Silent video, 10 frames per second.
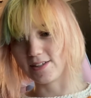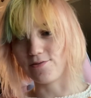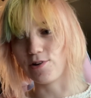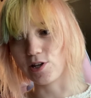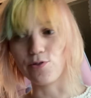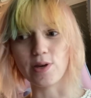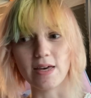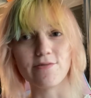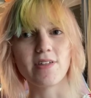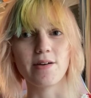of what you
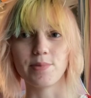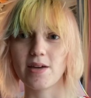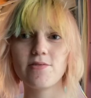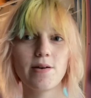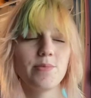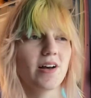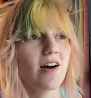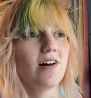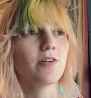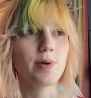give them the
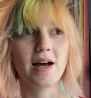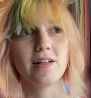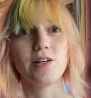color palette